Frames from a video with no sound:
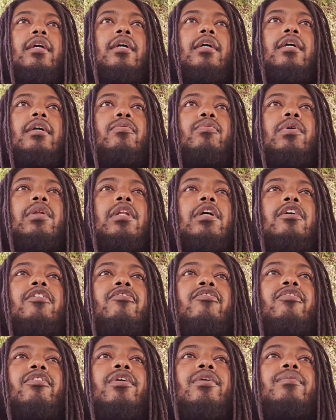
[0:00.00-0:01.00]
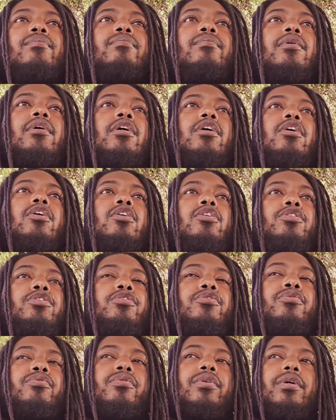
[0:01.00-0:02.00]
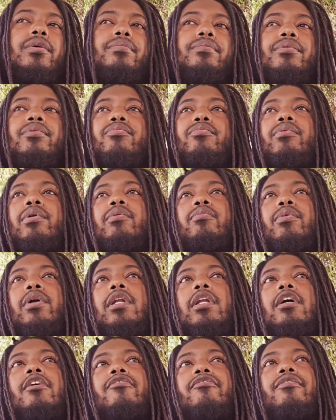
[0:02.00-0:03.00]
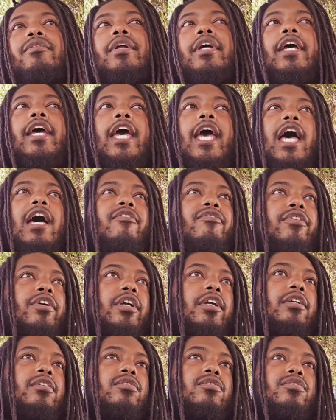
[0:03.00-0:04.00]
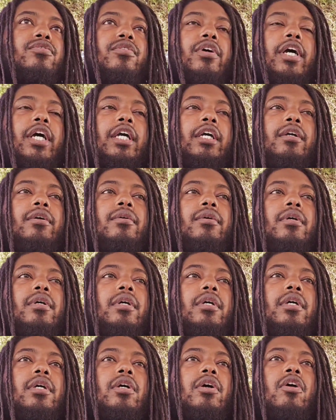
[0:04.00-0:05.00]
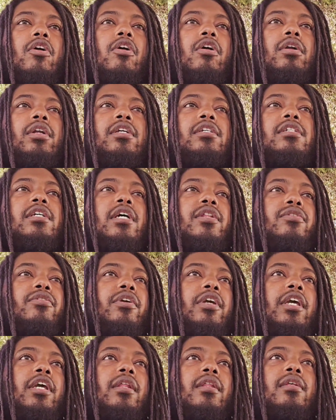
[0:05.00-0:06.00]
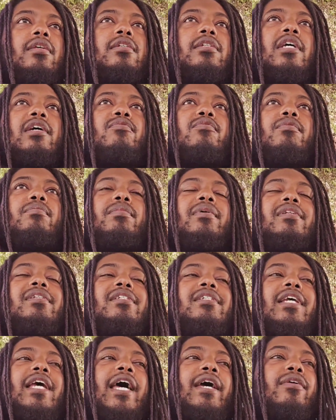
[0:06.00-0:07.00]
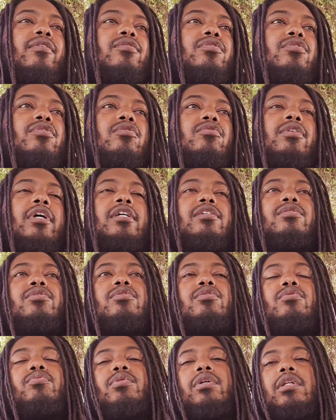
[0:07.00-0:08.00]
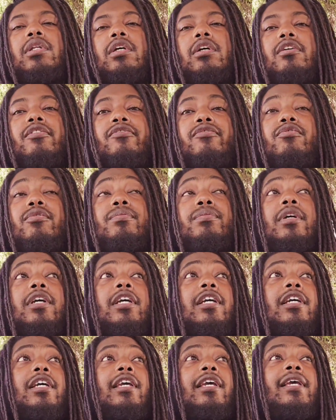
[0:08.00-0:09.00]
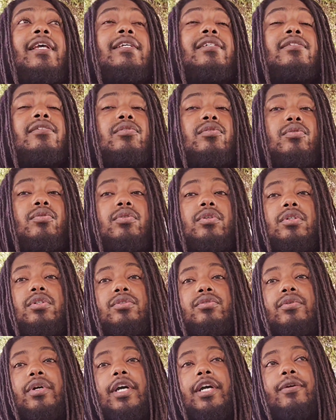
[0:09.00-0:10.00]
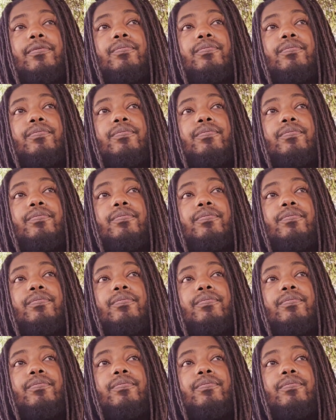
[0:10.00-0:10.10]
We learn from Europe. We learn from the Africans, right? All these other heathens that we've been scattered to, that's who we learn from, the conquistadors, right?